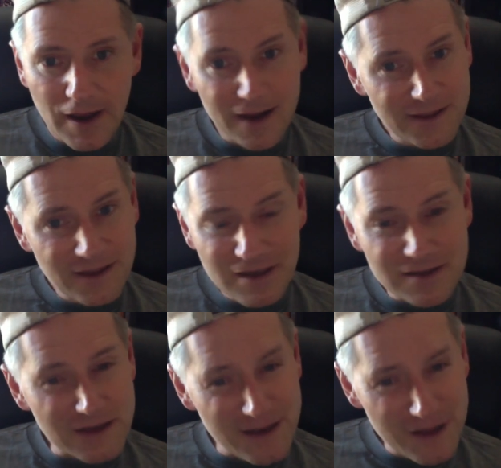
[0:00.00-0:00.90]
I think he's
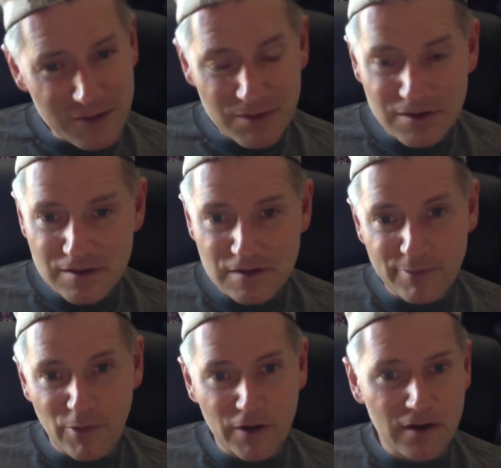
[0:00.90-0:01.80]
a little bit
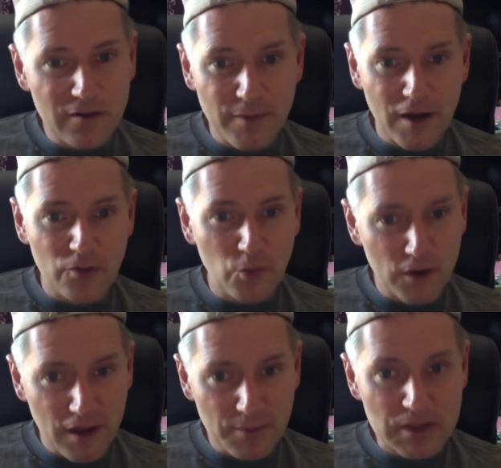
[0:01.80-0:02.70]
disappointed about what
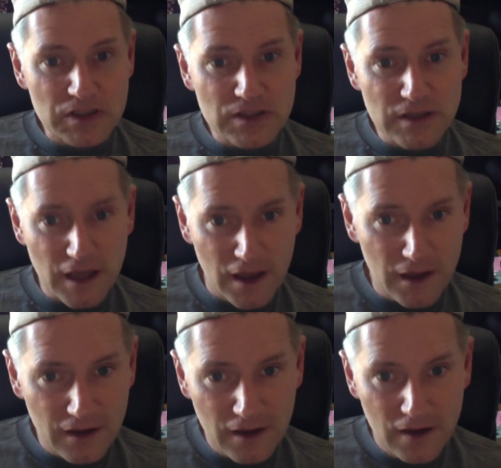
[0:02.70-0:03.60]
happened
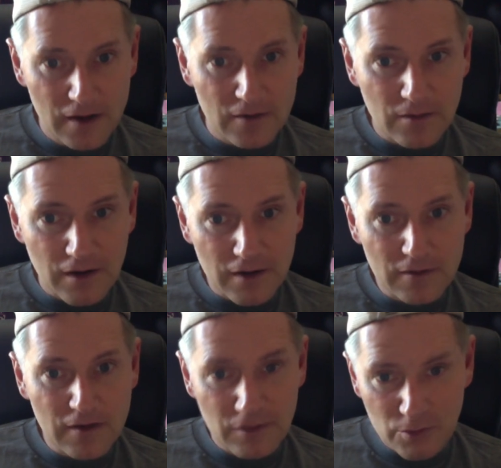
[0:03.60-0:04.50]
today, right?
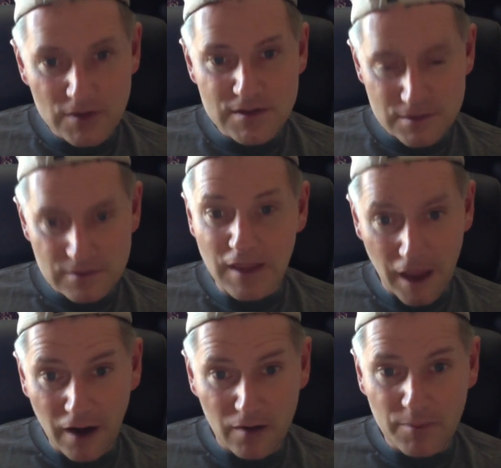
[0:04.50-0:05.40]
He was
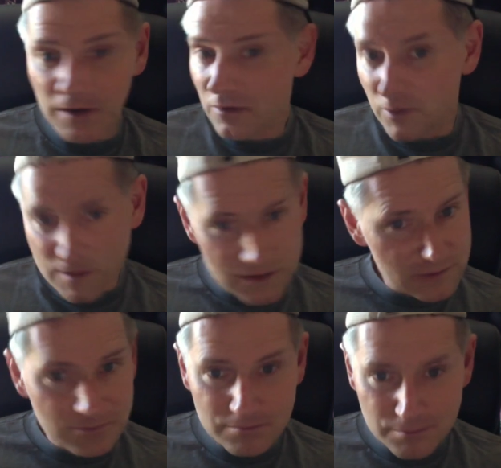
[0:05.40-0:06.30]
there, but he wasn't,
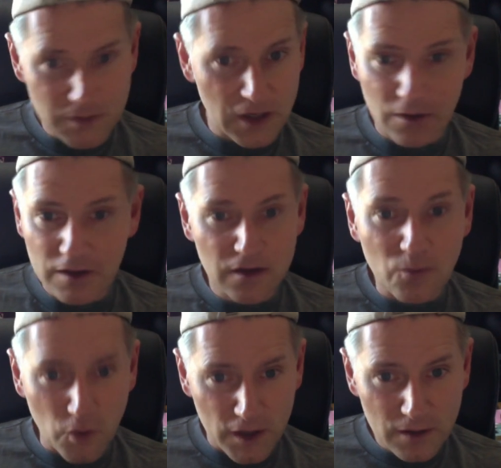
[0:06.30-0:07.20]
he didn't
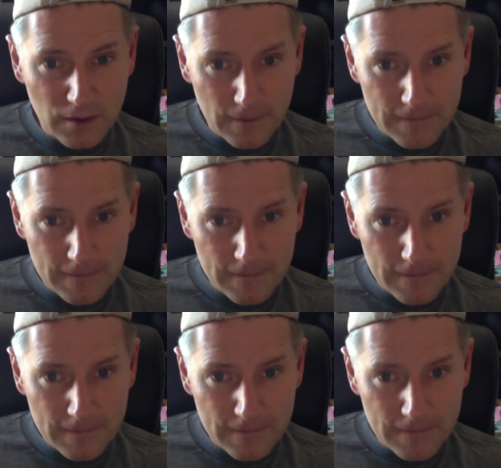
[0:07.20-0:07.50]
win.